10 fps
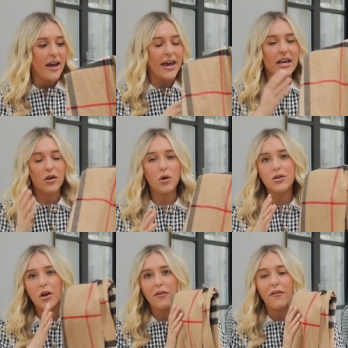It's
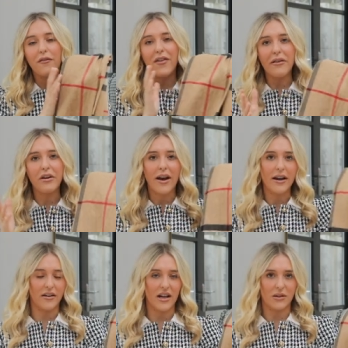also very
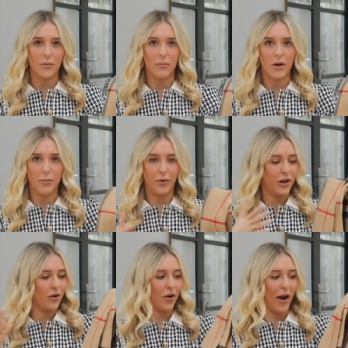recognisable
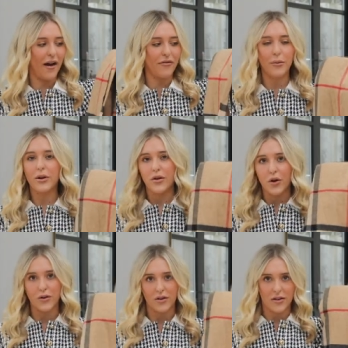Burberry. You know, everyone
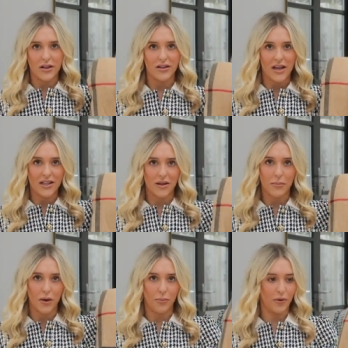knows that this is a
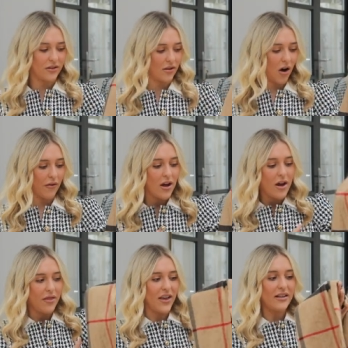Burberry scarf.
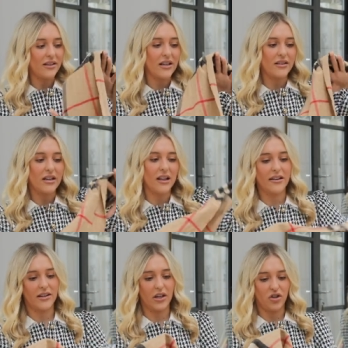This is the
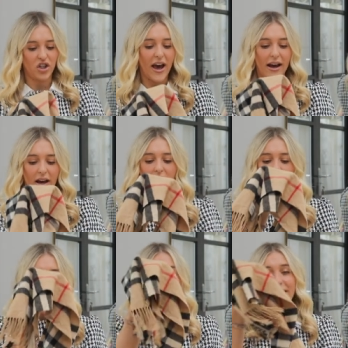classic check.
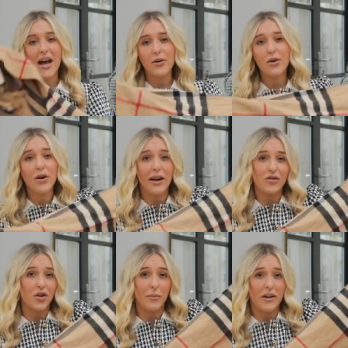And now you can get
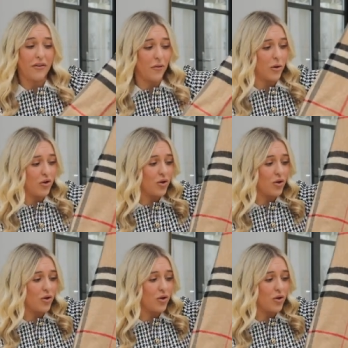so many different ones.